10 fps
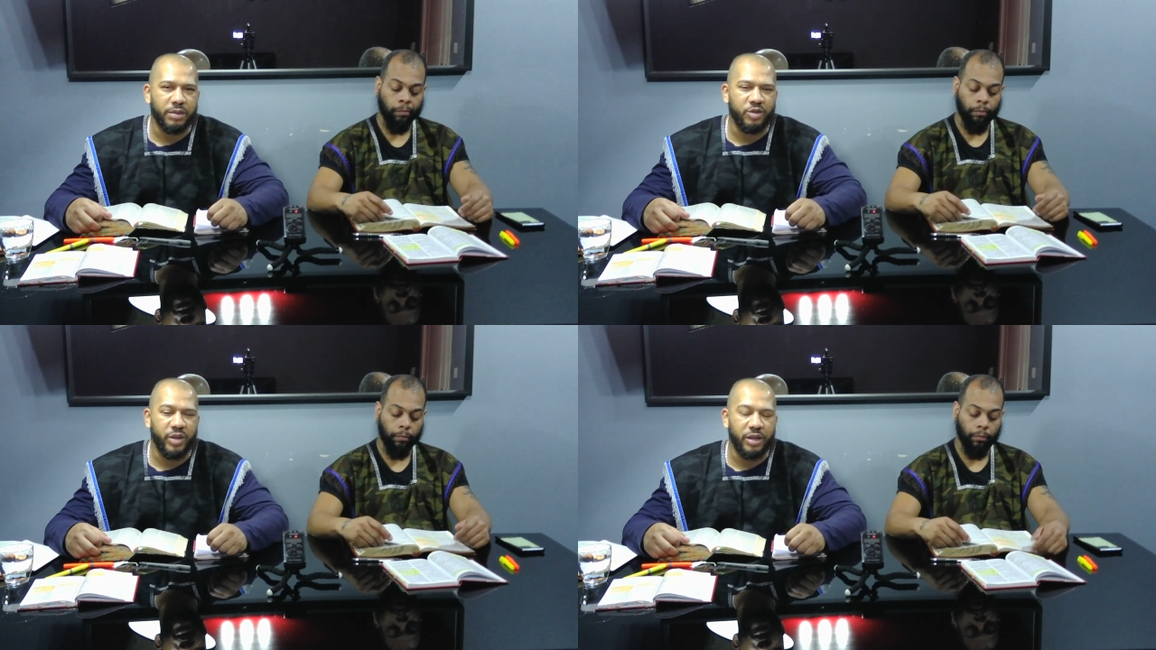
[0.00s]

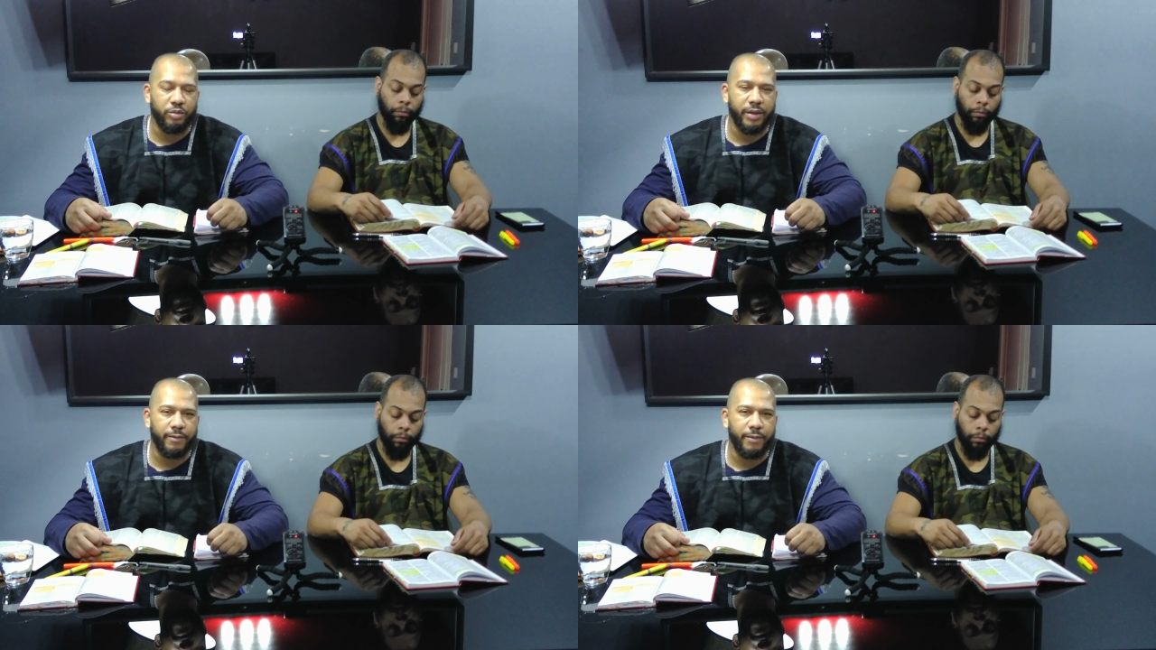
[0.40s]

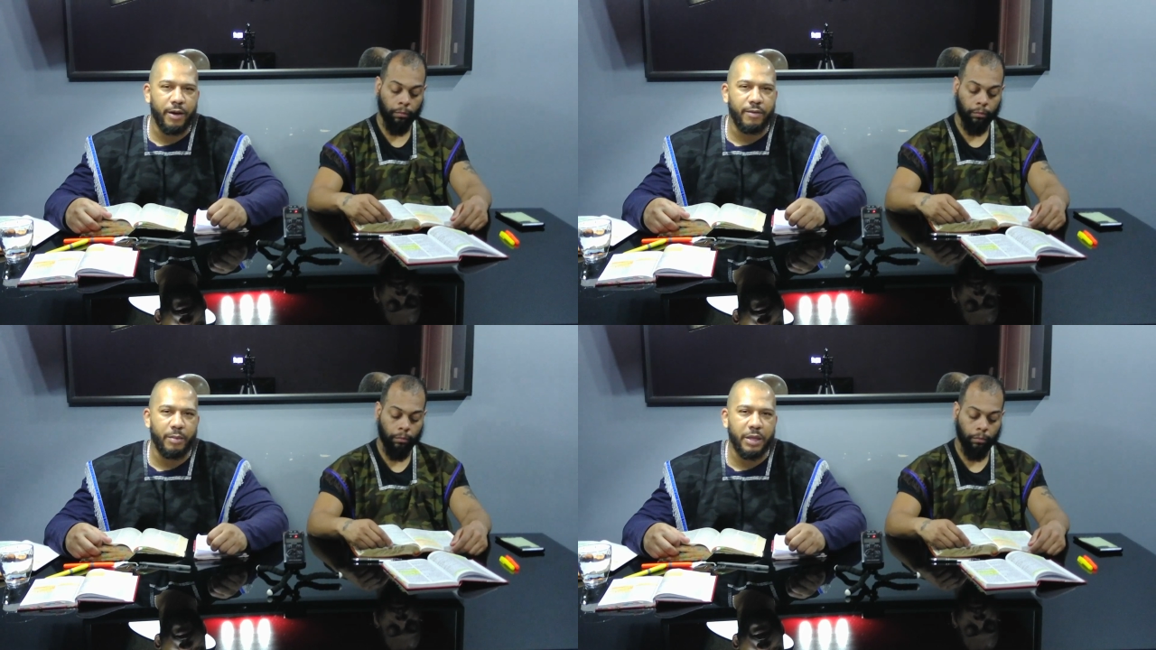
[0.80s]
Speaker 1: between 3 and
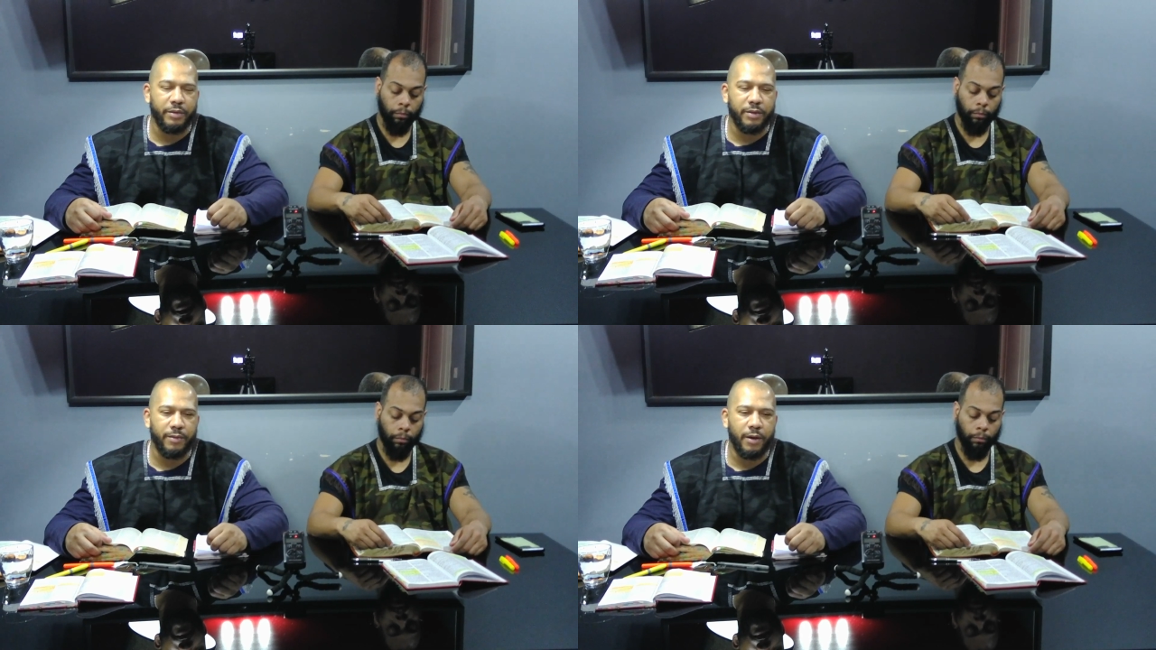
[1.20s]
5, I
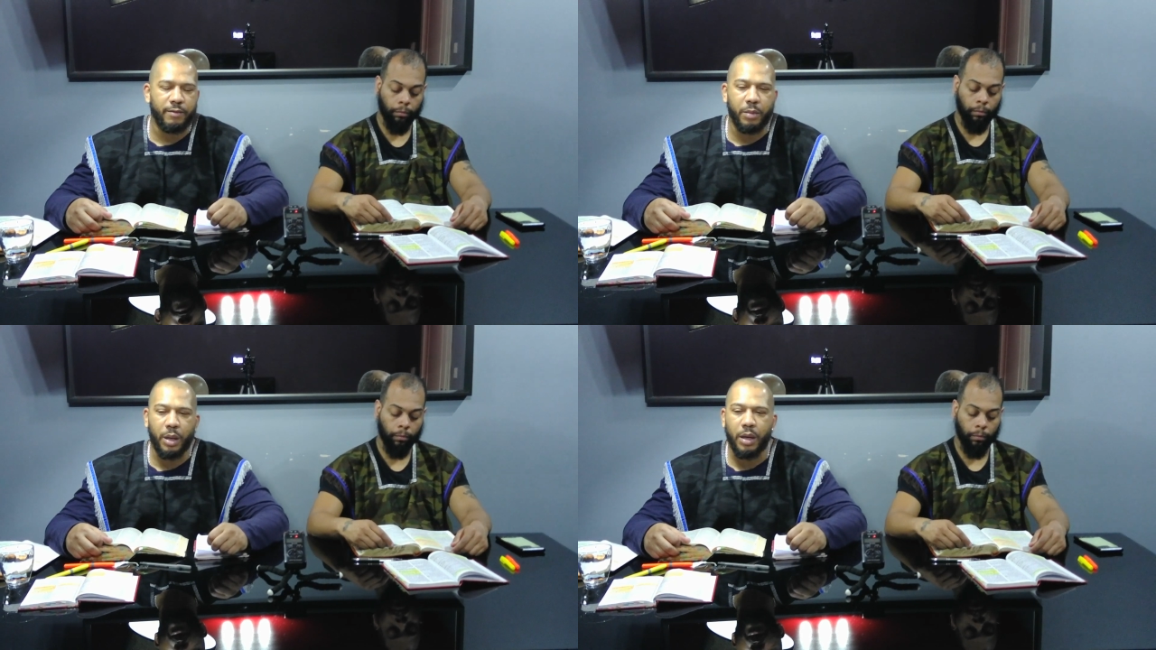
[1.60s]
believe it's
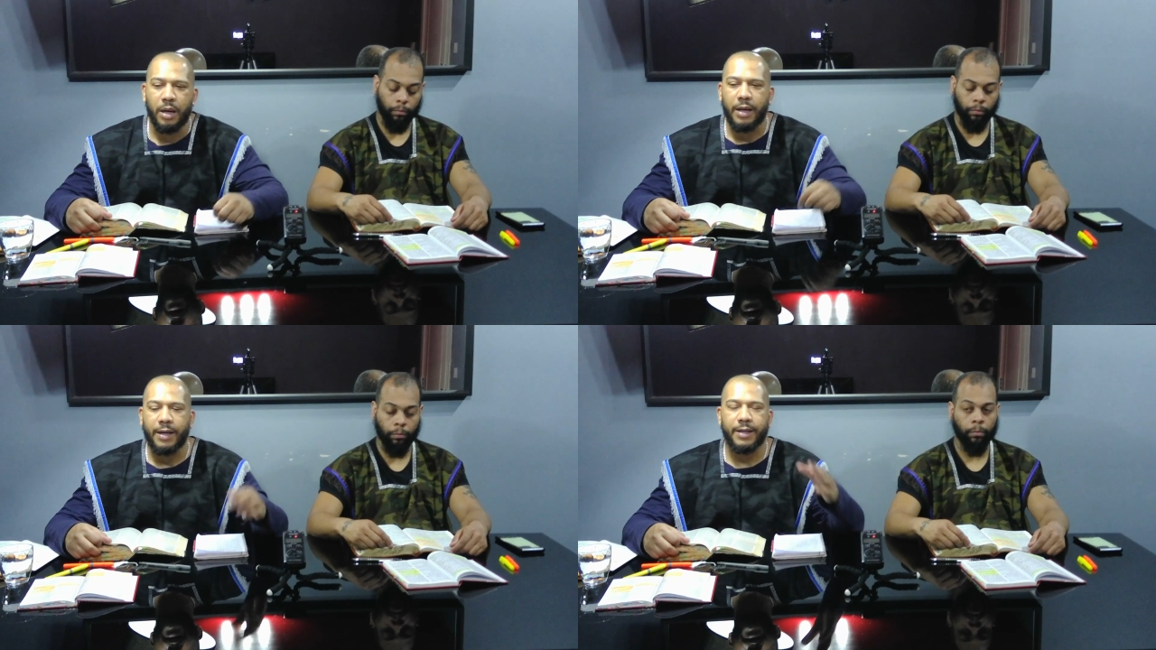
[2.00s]
5,
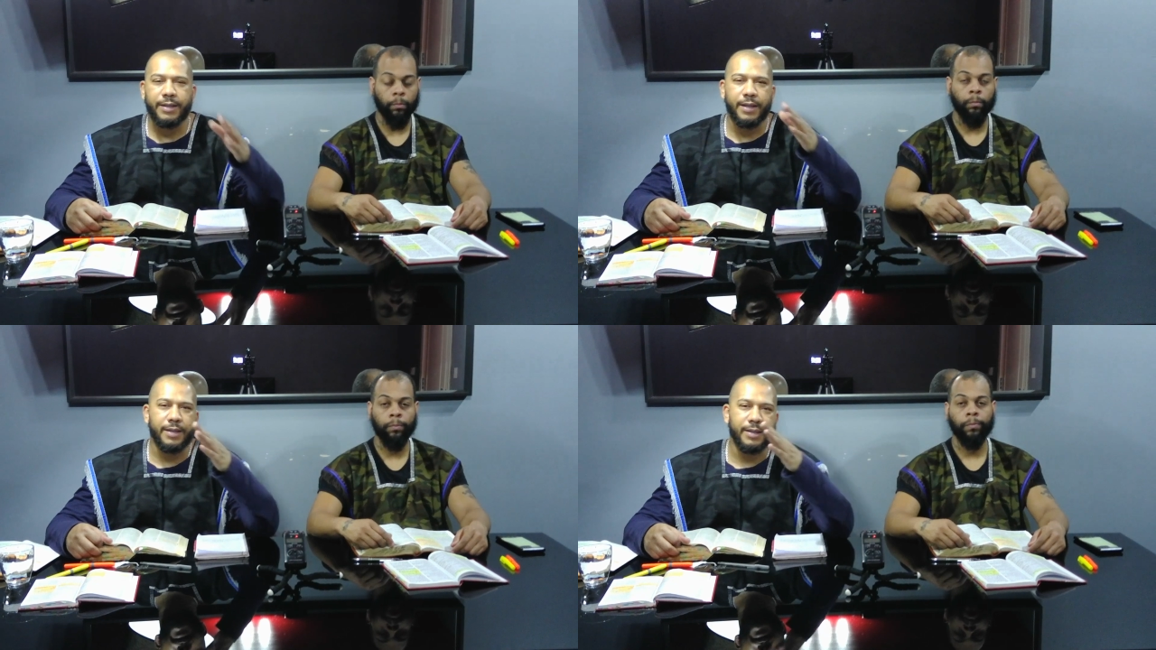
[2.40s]
but
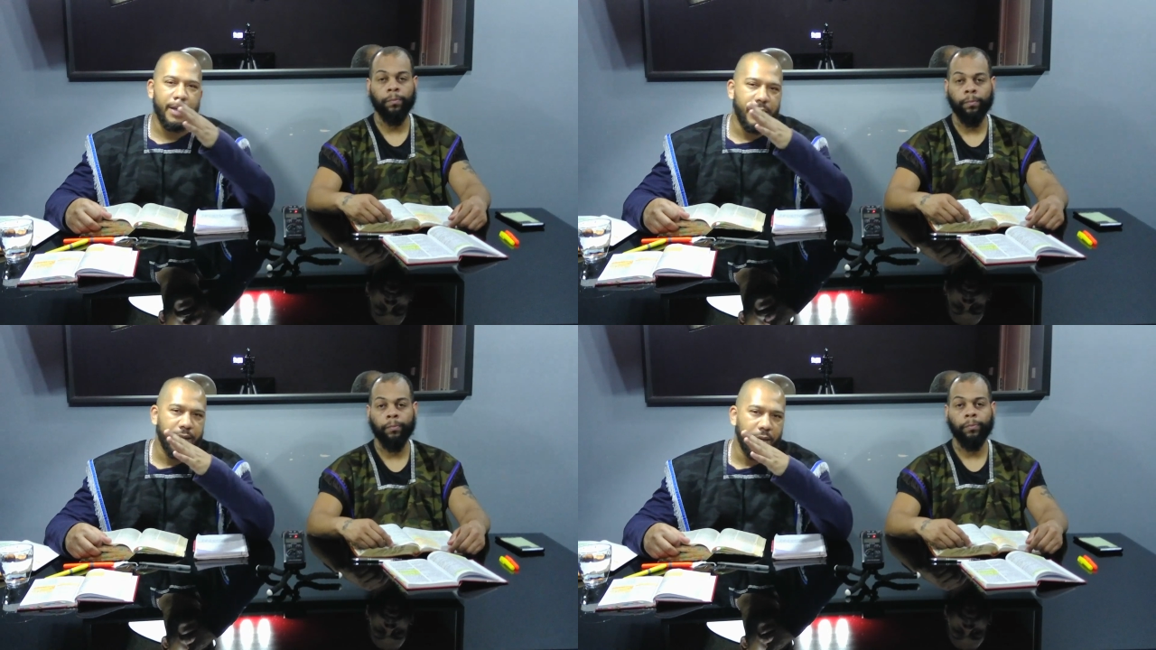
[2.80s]
it
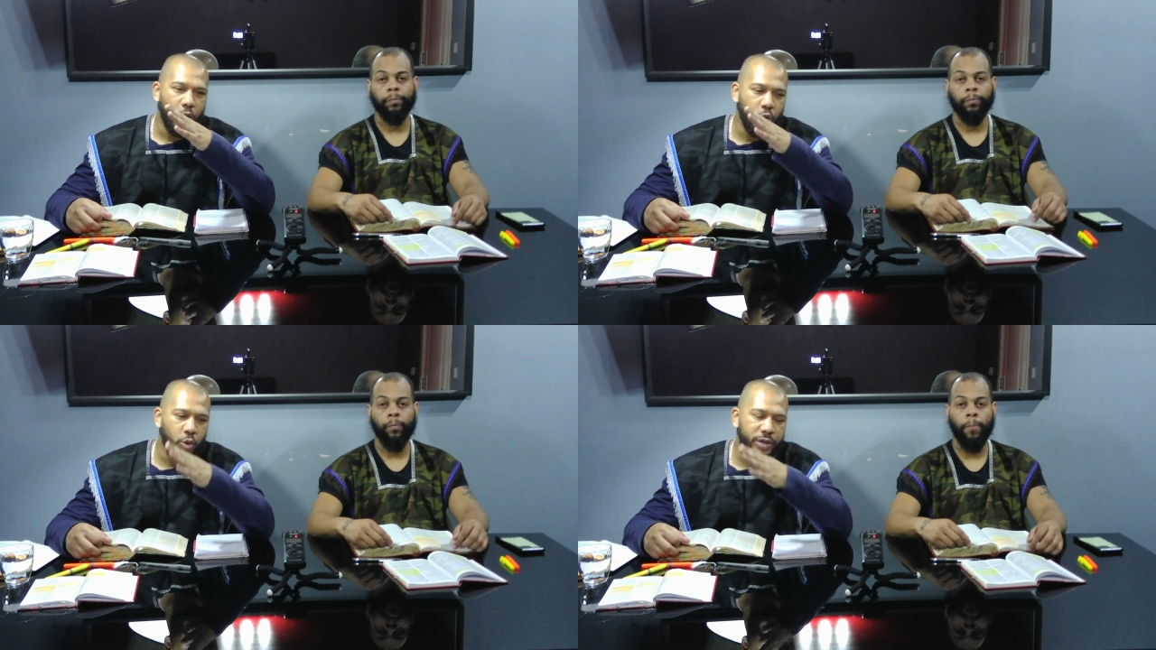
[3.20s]
says,
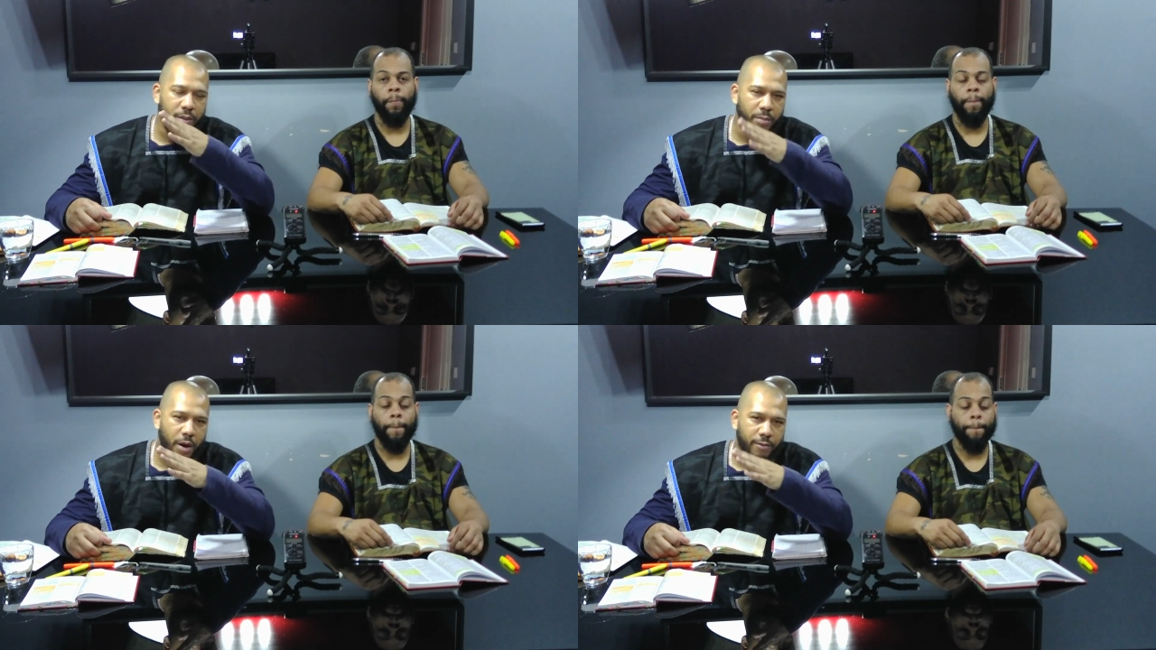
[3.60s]
Who
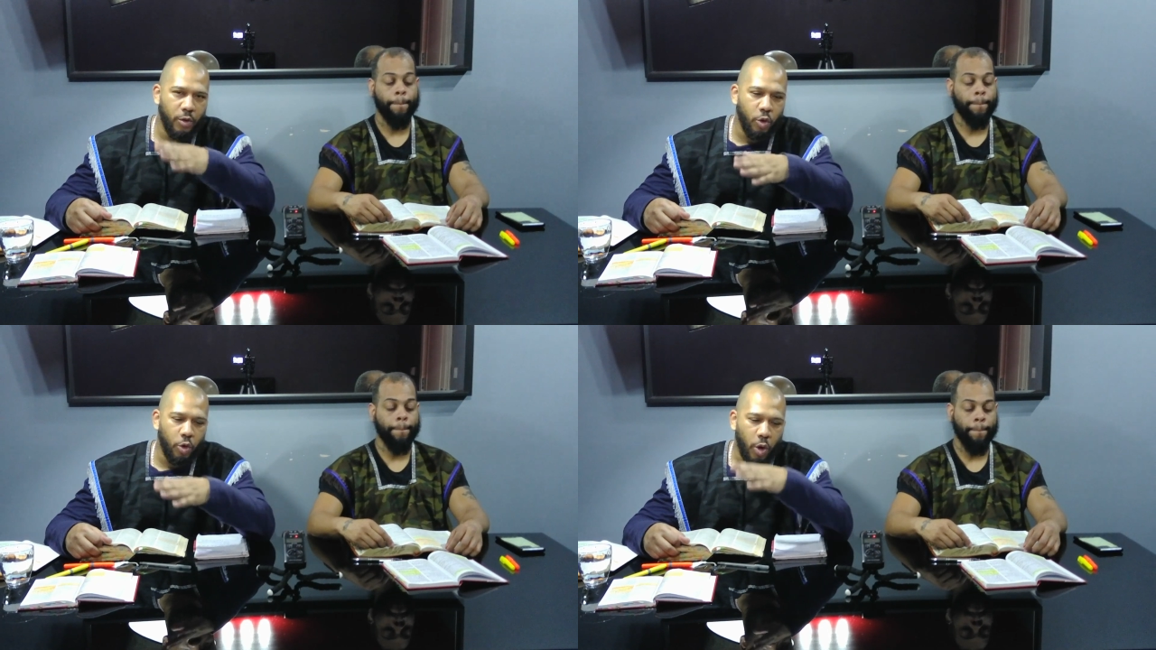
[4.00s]
is
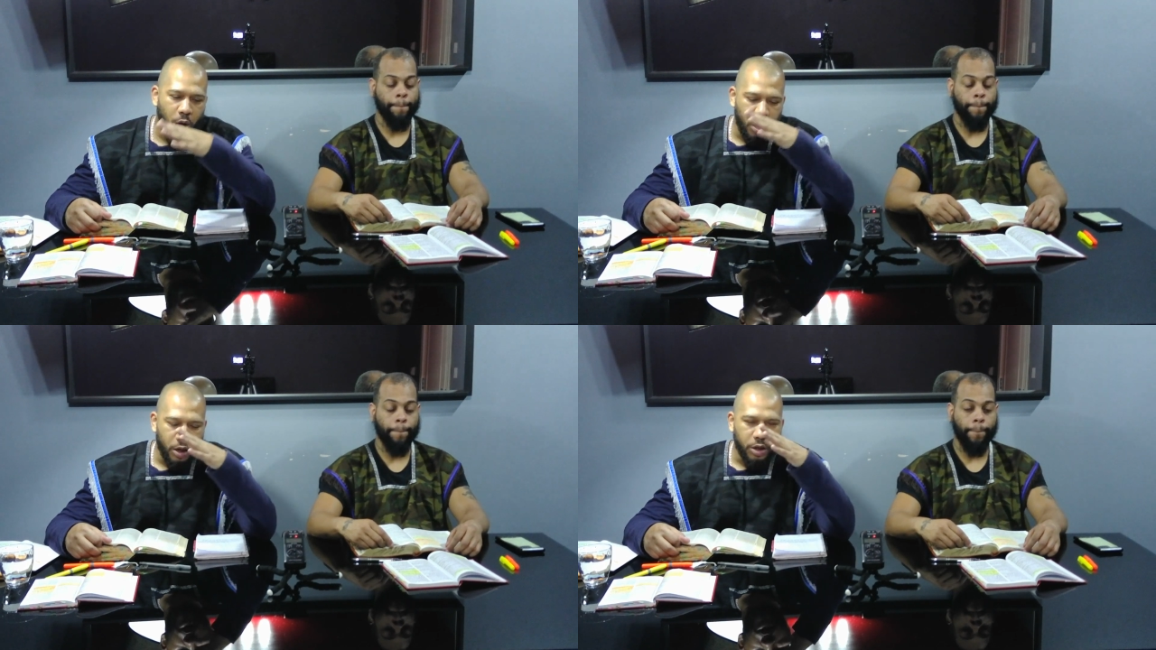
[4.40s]
above all?